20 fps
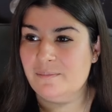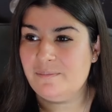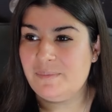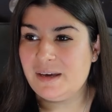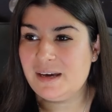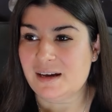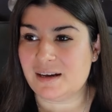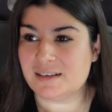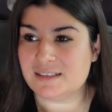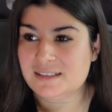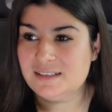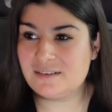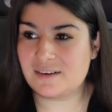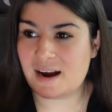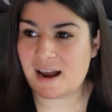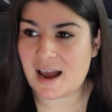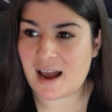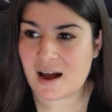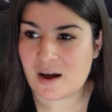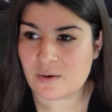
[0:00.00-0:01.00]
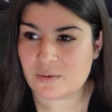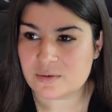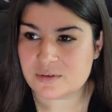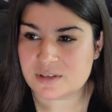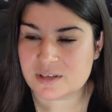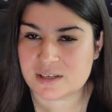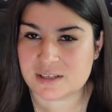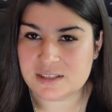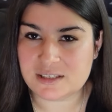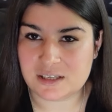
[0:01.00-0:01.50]
because their house
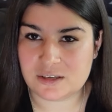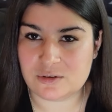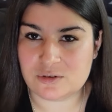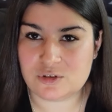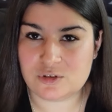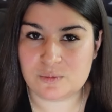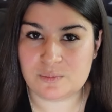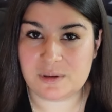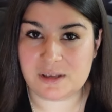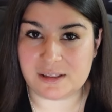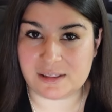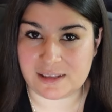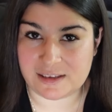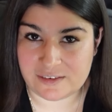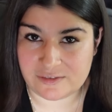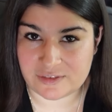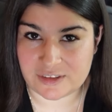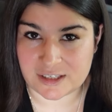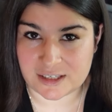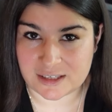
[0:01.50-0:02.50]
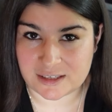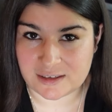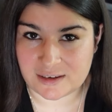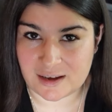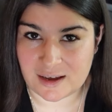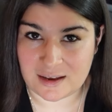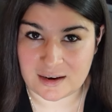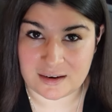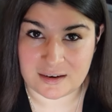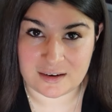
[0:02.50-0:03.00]
continues to be lived in
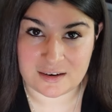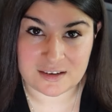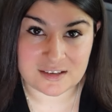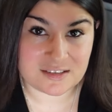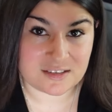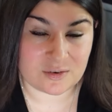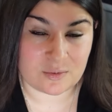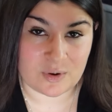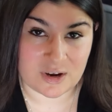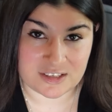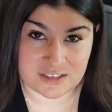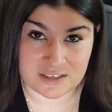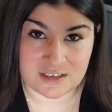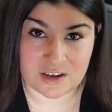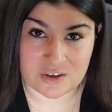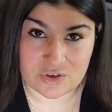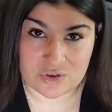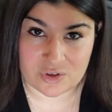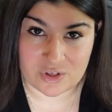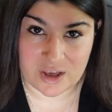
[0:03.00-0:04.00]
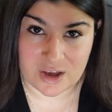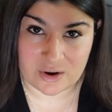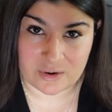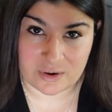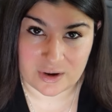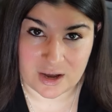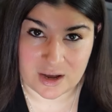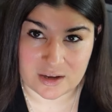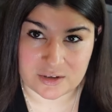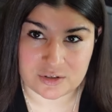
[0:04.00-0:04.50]
and it is a residential
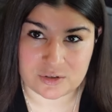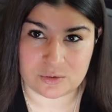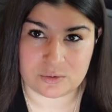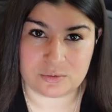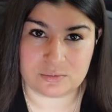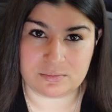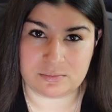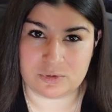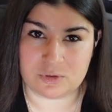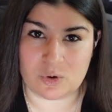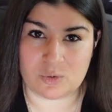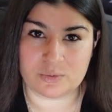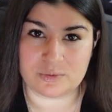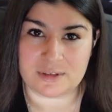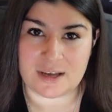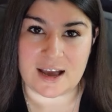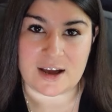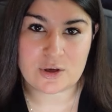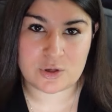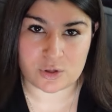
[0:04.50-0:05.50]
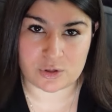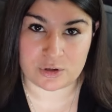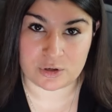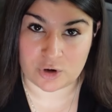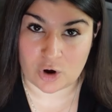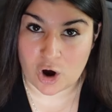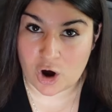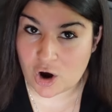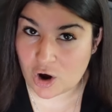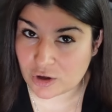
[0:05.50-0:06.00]
area. So don't actually
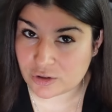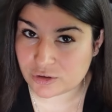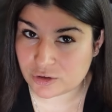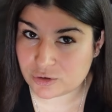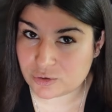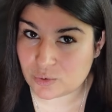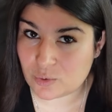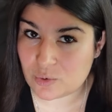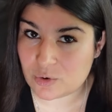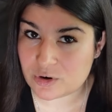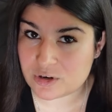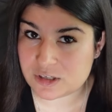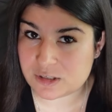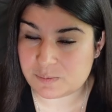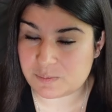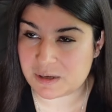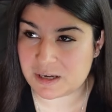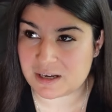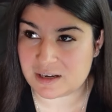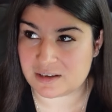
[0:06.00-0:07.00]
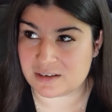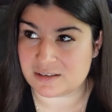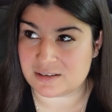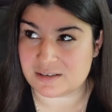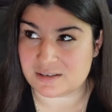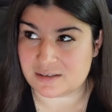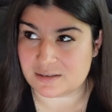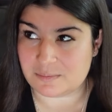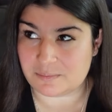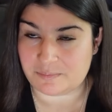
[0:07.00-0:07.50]
knock on the doors
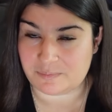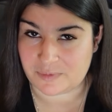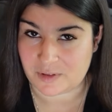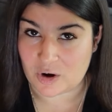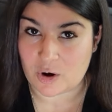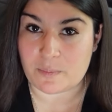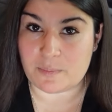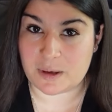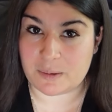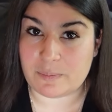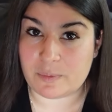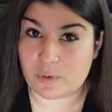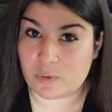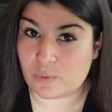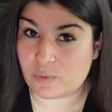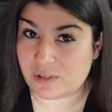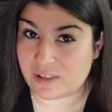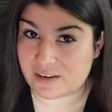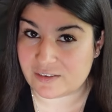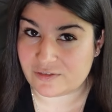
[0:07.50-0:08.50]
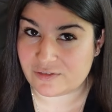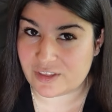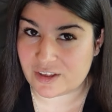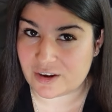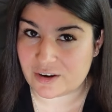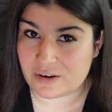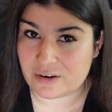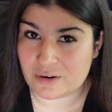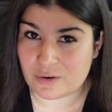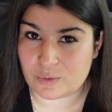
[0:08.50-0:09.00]
because there are people who live
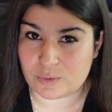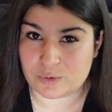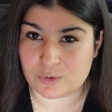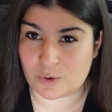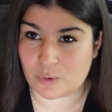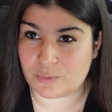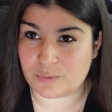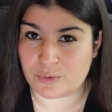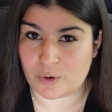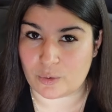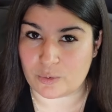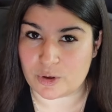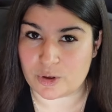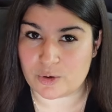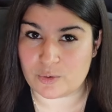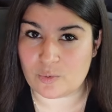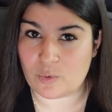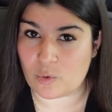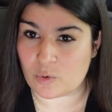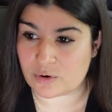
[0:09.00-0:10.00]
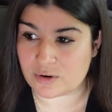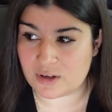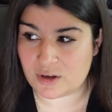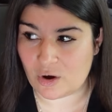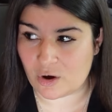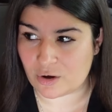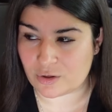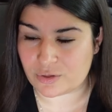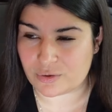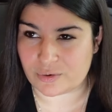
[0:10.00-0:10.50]
there who don't know you or the
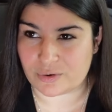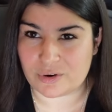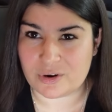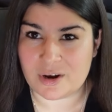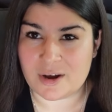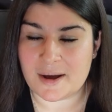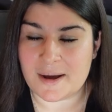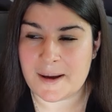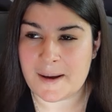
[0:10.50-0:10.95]
author.